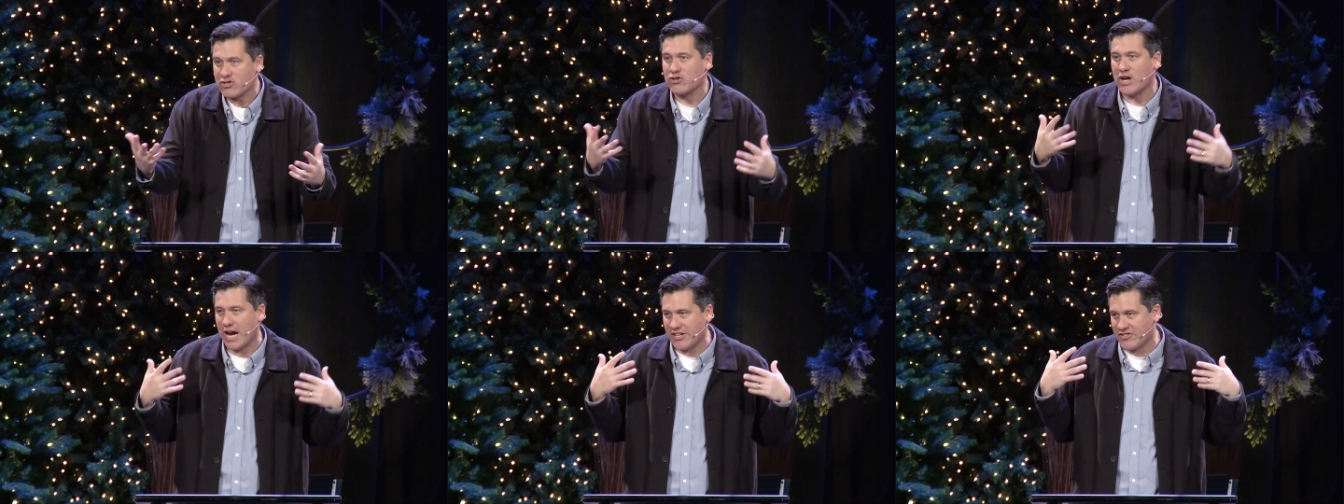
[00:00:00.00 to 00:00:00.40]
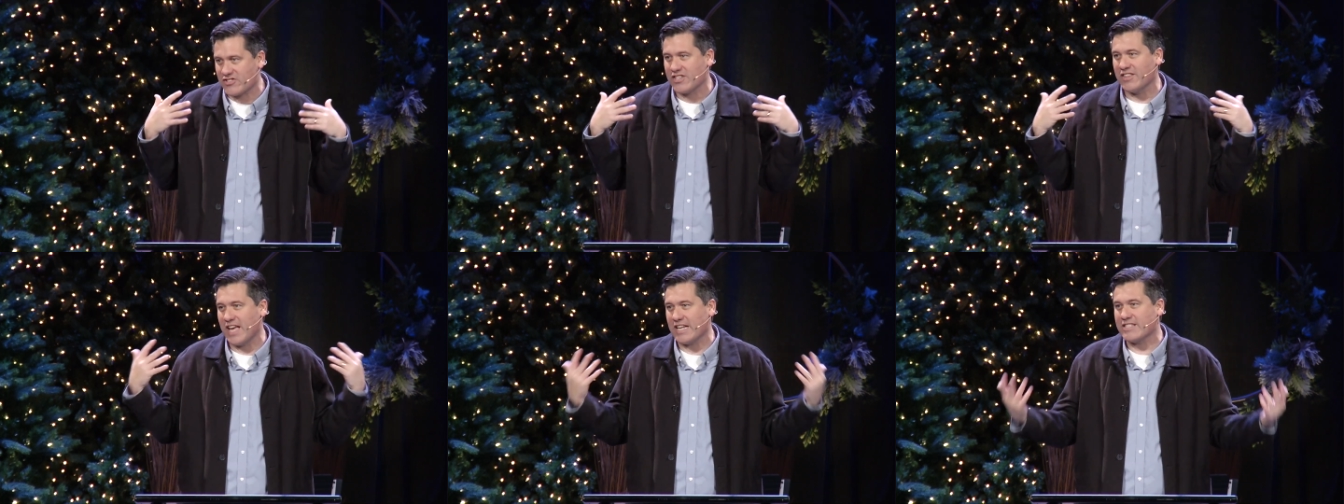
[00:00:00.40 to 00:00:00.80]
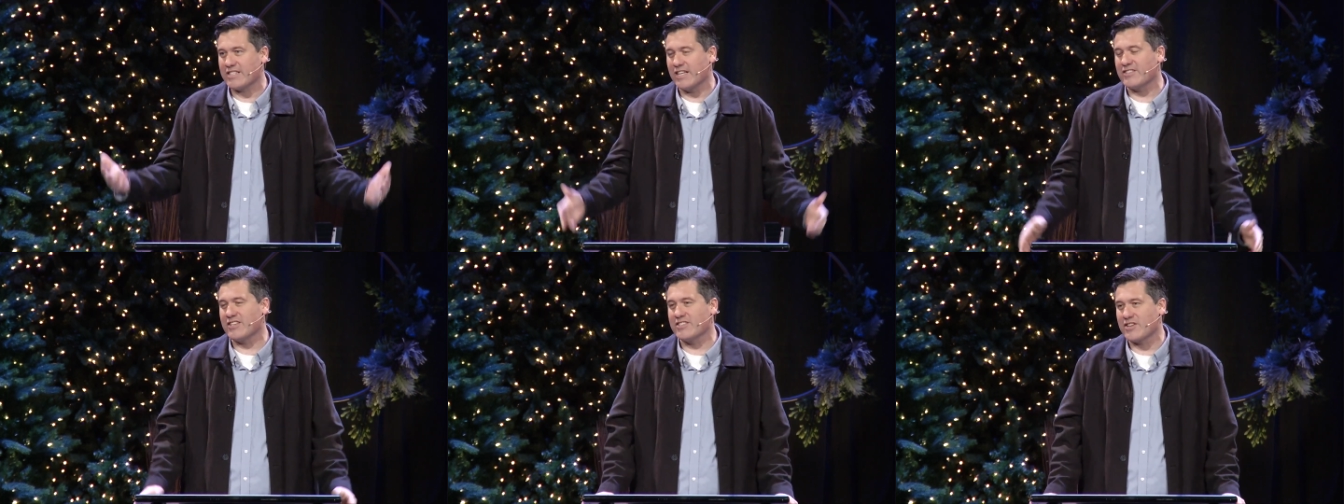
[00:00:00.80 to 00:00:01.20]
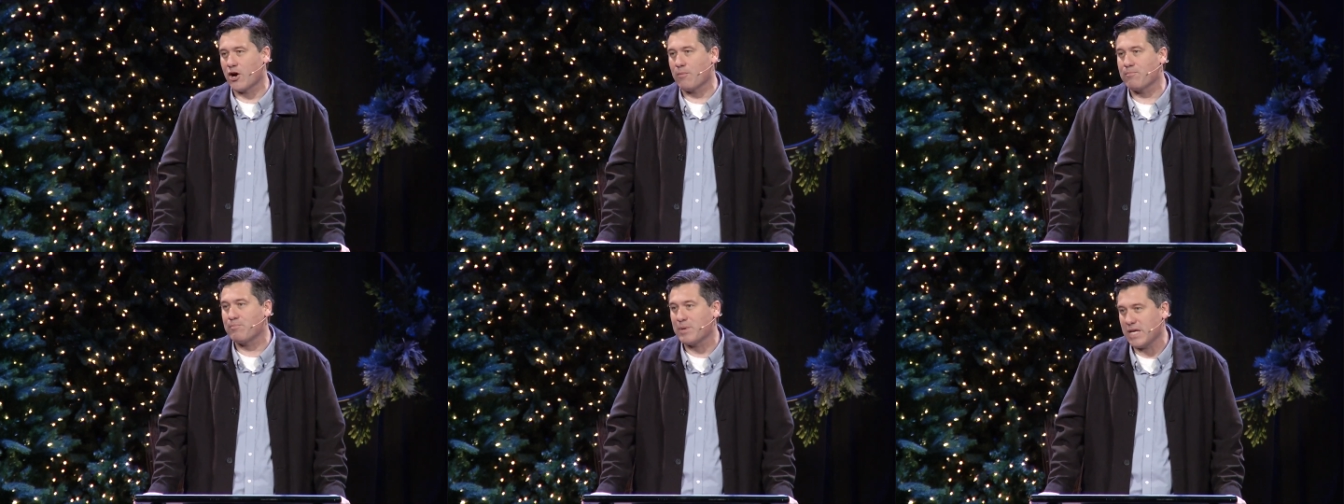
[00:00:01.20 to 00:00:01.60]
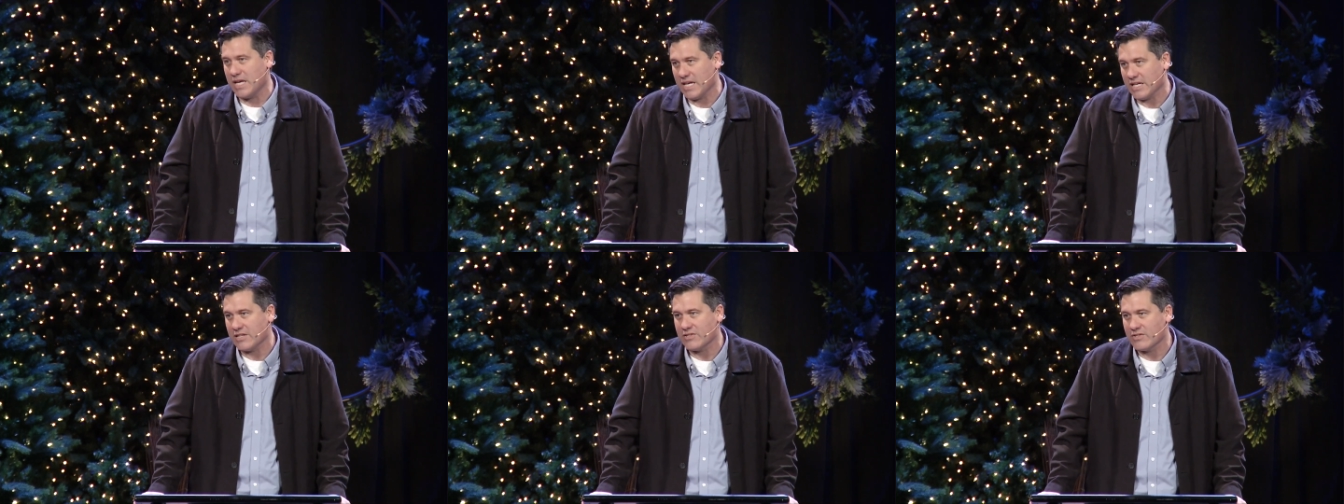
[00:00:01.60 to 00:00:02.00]
Christ, in that sense, is our
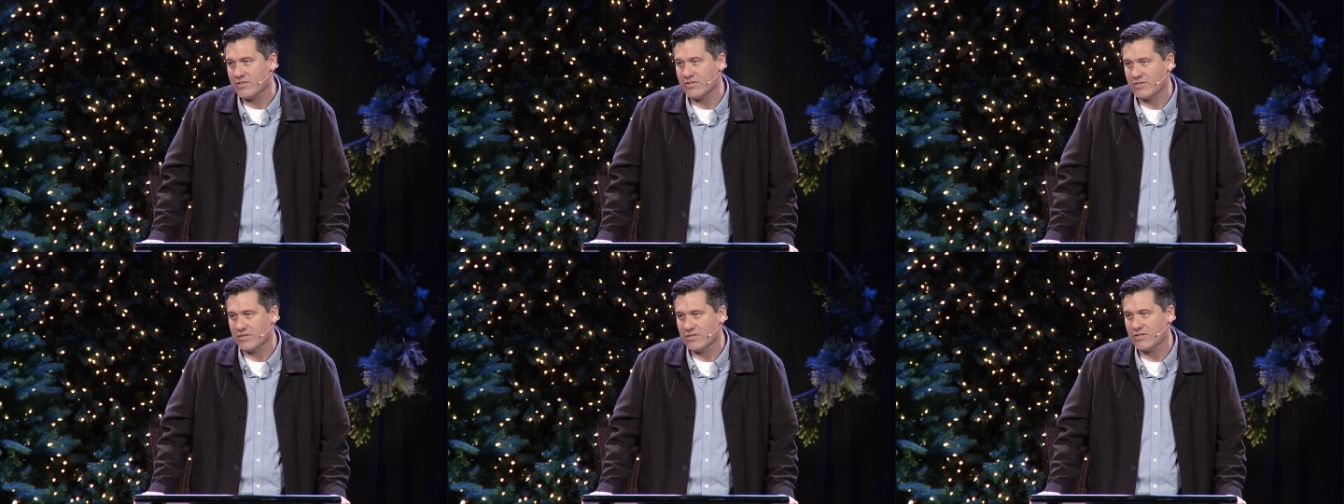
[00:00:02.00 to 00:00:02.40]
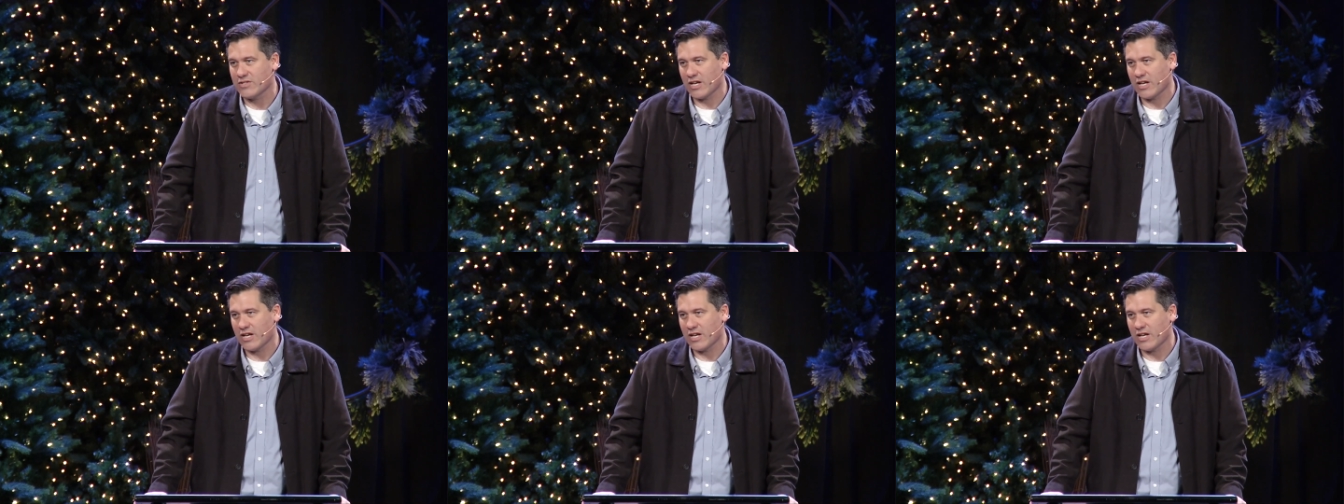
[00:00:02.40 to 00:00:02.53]
peace,